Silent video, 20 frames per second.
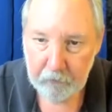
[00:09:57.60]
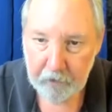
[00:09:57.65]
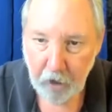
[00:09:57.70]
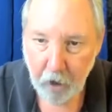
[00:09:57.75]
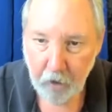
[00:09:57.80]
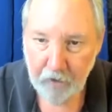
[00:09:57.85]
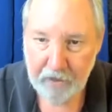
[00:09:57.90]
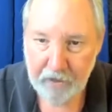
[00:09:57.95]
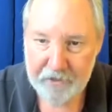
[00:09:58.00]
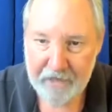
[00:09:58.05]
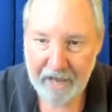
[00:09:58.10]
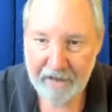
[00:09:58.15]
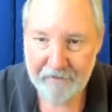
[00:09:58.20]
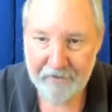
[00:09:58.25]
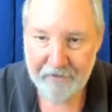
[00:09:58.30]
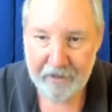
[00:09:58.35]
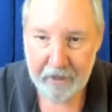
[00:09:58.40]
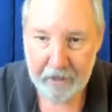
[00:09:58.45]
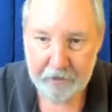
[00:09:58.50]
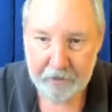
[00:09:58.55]
Oh, that was
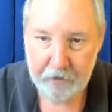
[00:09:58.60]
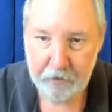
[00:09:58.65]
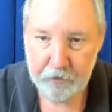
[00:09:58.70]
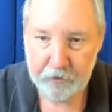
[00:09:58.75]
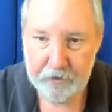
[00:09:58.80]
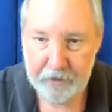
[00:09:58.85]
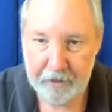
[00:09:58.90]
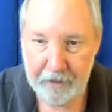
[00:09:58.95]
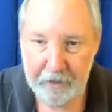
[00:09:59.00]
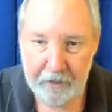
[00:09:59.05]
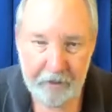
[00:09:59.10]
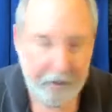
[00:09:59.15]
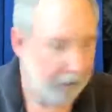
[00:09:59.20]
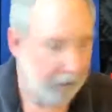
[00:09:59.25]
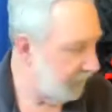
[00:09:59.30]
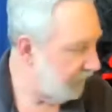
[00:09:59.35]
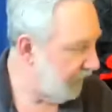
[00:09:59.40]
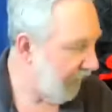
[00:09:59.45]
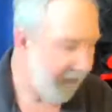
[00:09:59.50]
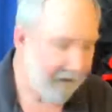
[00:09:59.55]
Avanat who said
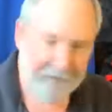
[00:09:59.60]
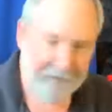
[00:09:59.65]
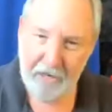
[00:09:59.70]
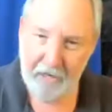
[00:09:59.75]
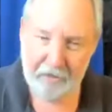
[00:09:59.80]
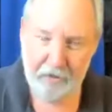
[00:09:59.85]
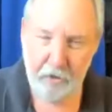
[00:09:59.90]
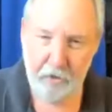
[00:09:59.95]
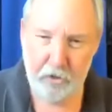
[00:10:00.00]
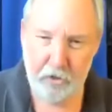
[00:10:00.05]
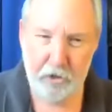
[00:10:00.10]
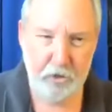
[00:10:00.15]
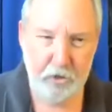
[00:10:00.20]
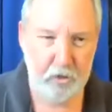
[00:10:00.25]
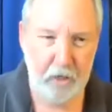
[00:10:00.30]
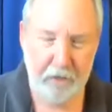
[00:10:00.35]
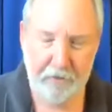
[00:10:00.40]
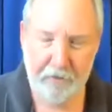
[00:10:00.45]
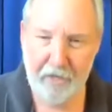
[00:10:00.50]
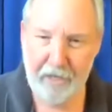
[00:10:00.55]
that. you
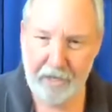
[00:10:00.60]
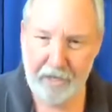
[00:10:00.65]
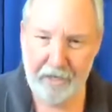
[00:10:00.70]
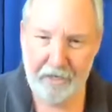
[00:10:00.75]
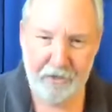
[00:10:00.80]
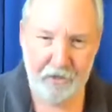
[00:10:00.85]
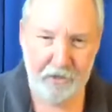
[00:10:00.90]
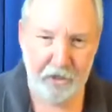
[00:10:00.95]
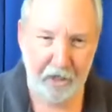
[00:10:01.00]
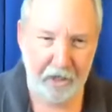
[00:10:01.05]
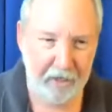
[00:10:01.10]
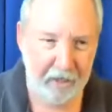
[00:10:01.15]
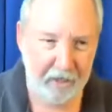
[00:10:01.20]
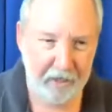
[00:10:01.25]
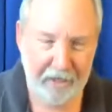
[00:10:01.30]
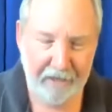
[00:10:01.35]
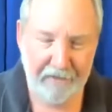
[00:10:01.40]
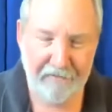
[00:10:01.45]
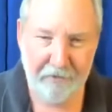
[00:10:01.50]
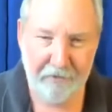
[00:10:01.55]
just, I think I
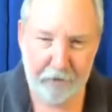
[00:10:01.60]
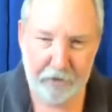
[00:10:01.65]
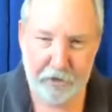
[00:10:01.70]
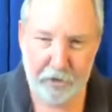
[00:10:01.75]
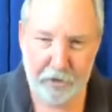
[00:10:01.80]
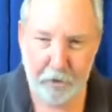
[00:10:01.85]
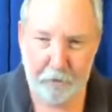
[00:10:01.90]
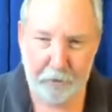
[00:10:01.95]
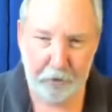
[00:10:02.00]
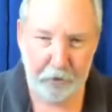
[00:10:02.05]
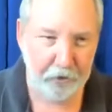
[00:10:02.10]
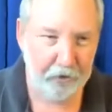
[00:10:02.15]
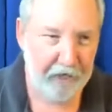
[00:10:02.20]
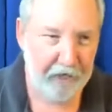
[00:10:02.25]
saw a very similar